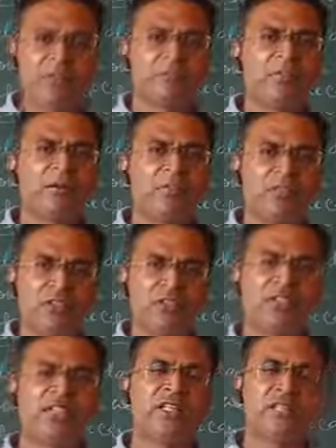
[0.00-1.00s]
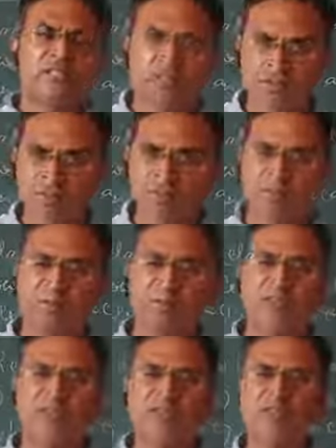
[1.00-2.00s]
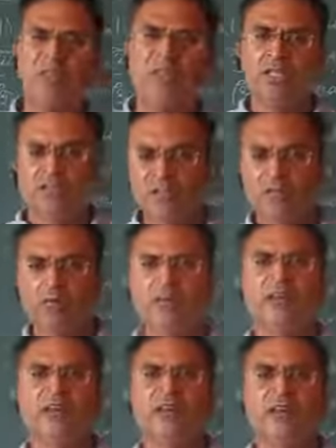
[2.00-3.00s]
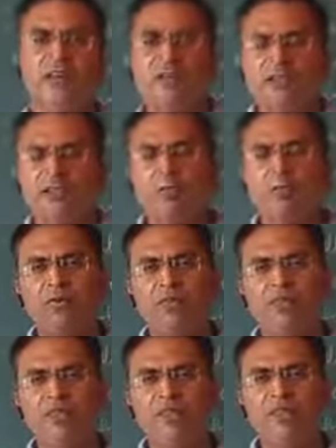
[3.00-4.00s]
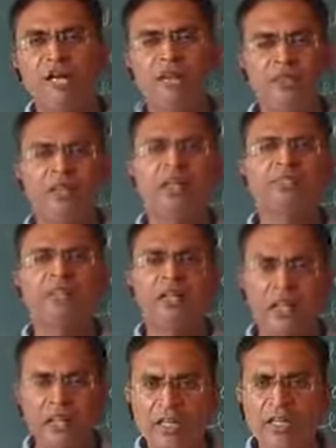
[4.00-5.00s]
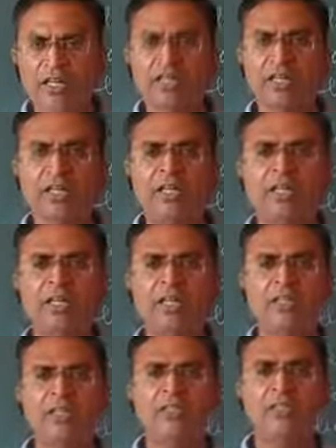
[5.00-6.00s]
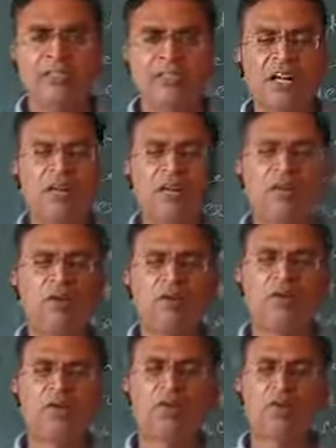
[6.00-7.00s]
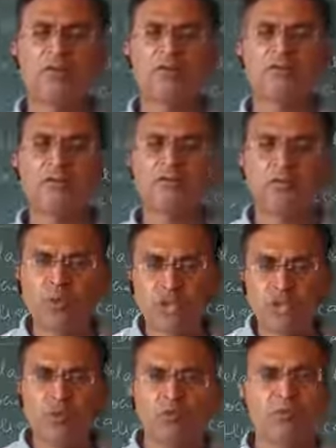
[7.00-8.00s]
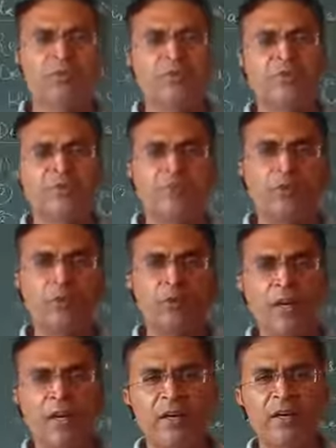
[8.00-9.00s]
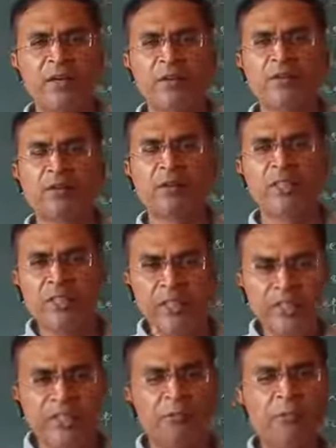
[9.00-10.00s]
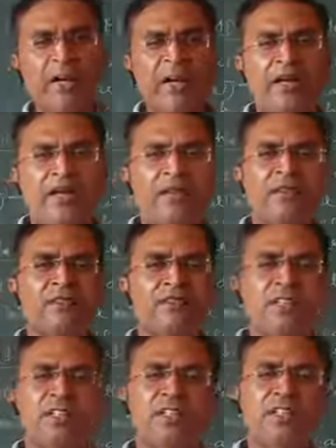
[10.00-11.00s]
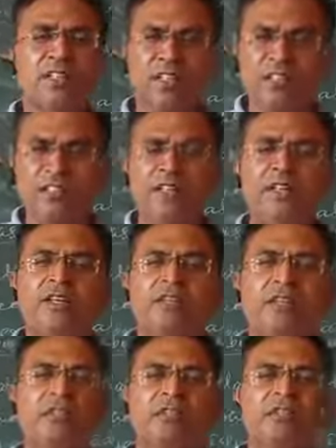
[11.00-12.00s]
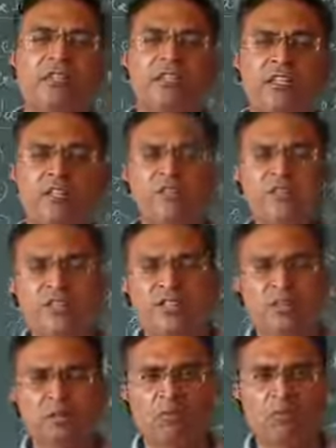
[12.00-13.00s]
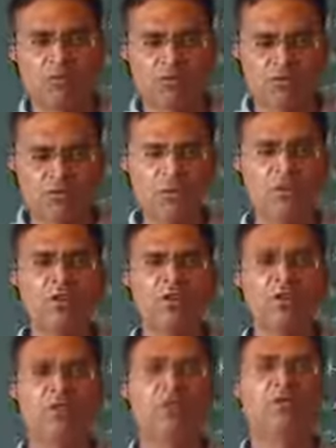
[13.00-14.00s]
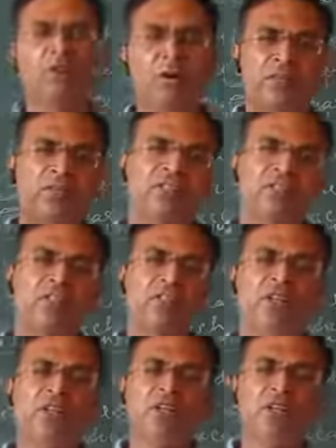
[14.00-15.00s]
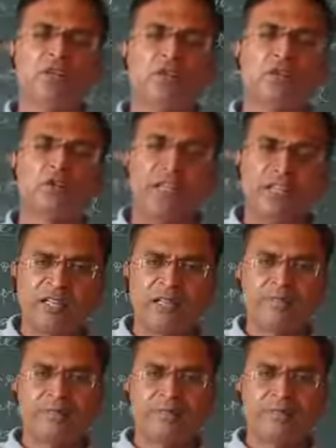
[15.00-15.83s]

by using that SQL commands, then we can write some query and then we can get the desired output or what output we require. So in the same manner that the relational database management system also function. So as